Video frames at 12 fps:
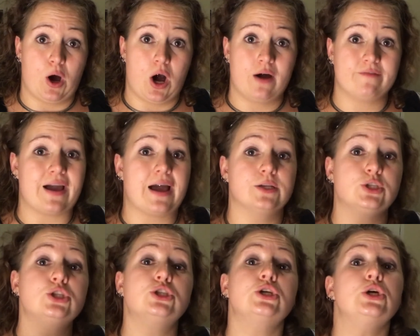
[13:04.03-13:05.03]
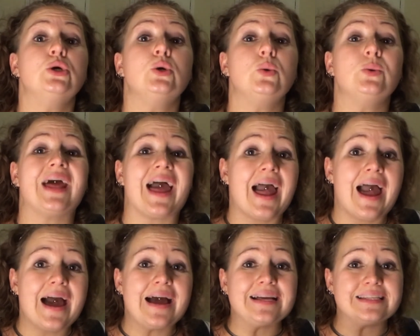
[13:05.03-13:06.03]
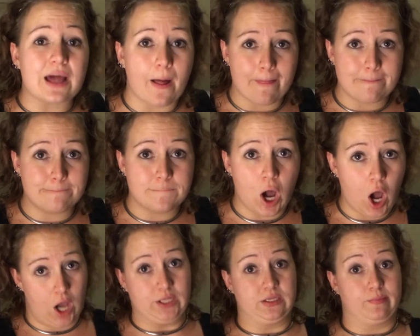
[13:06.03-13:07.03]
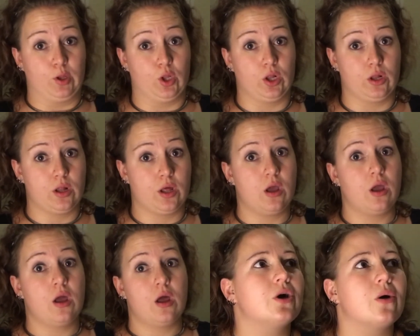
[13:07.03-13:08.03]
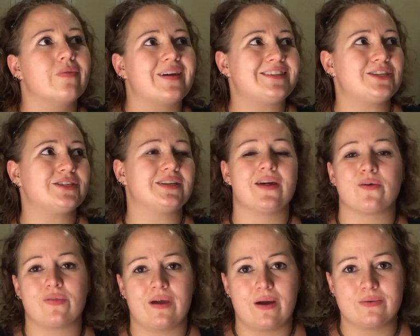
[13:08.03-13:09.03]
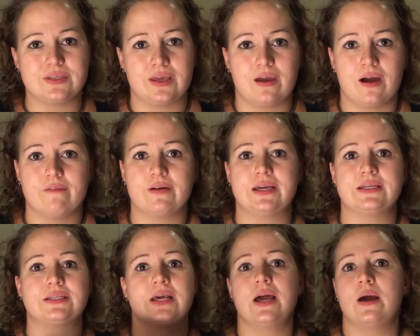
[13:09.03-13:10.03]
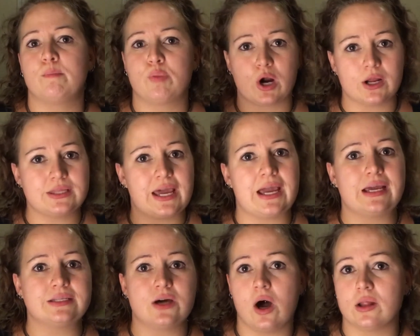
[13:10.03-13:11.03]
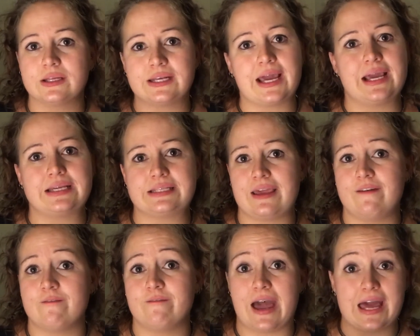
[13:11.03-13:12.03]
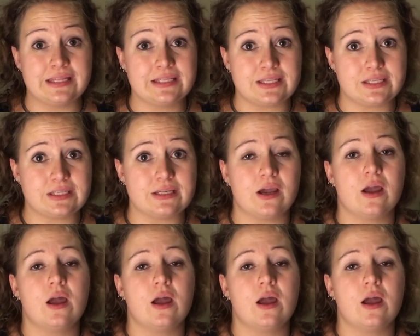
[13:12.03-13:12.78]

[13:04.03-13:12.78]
off as soon as possible. So that's just another thing I was thinking of is birthdays, holidays, events,